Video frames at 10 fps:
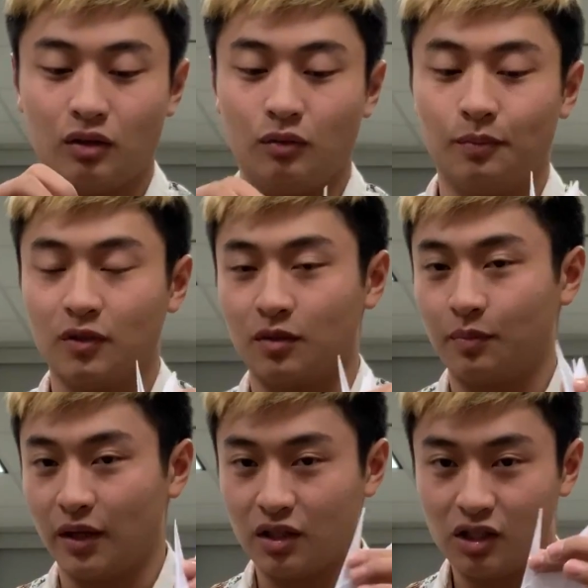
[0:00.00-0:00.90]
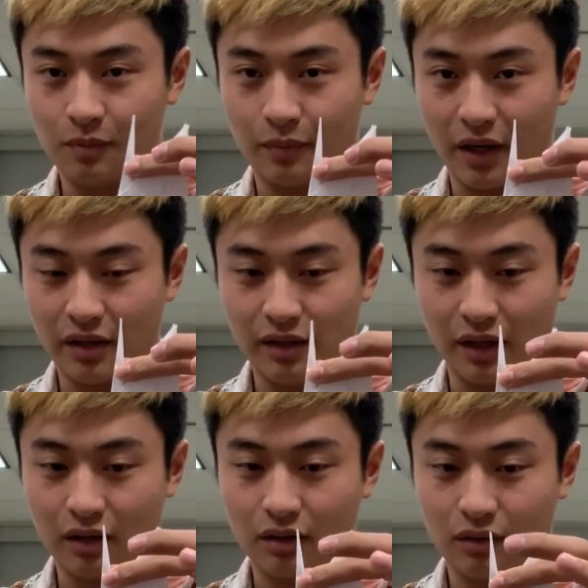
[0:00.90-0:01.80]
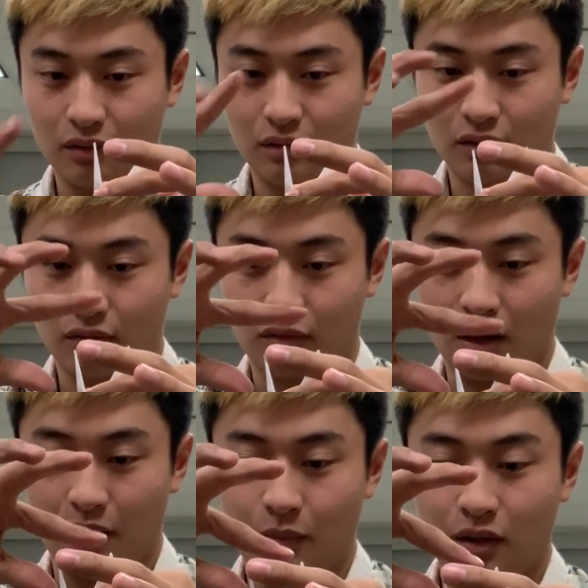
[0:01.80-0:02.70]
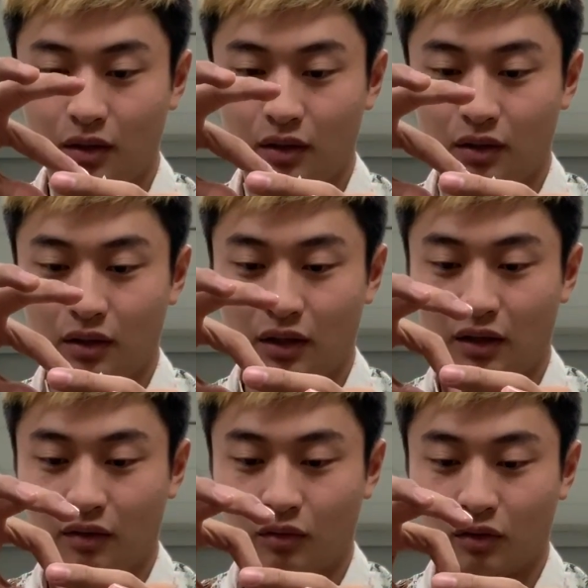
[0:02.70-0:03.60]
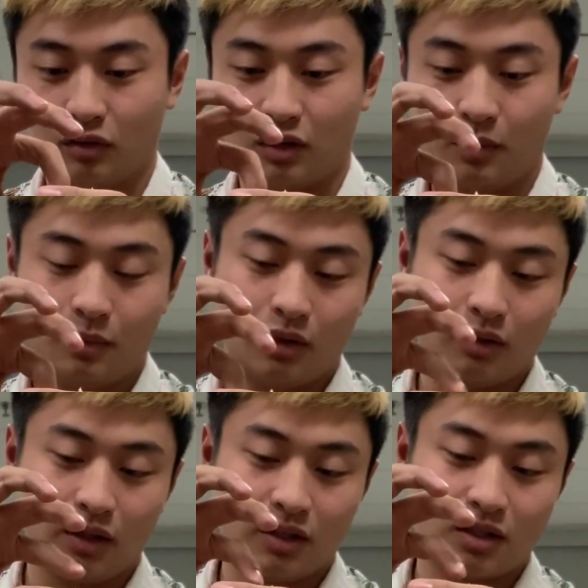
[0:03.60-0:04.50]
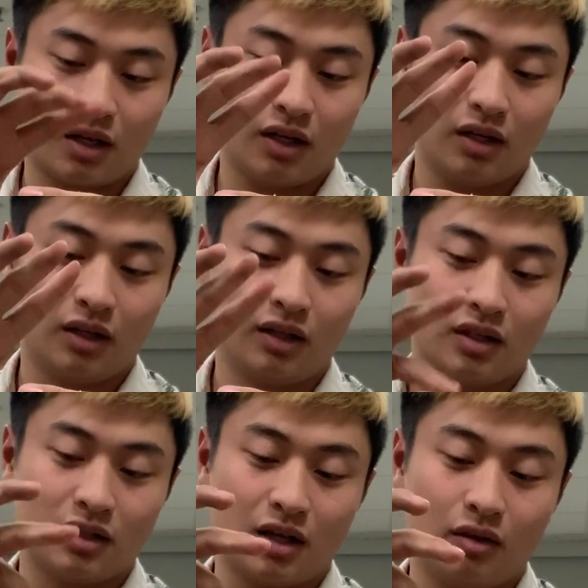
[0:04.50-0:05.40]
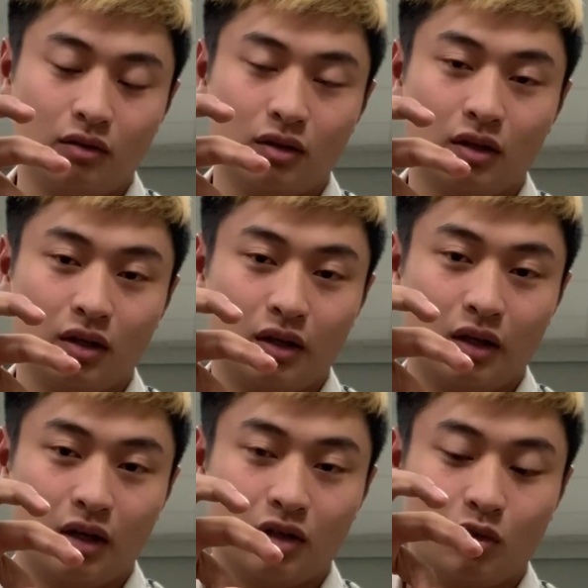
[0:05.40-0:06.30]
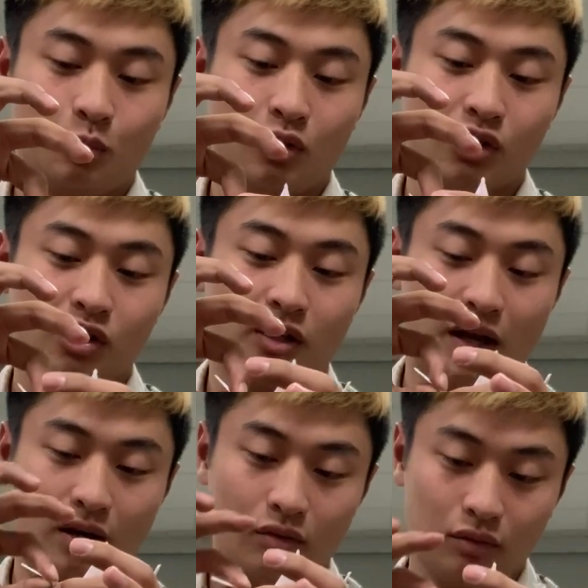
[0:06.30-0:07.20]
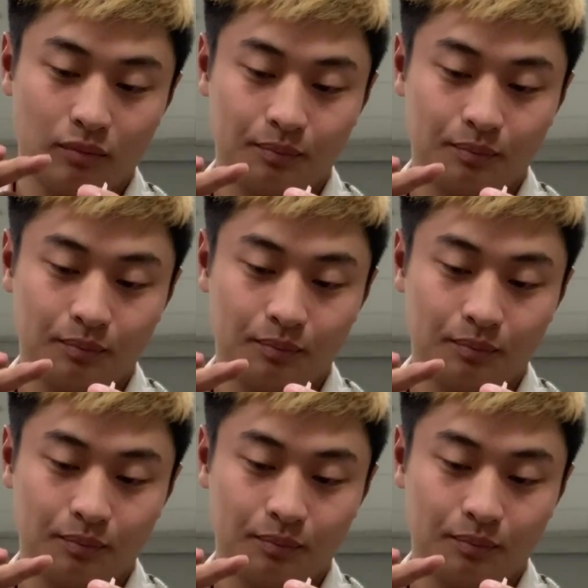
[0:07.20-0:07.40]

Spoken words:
You just pinch it by the neck, grab it with your thumb on the inside and this down, and you push down,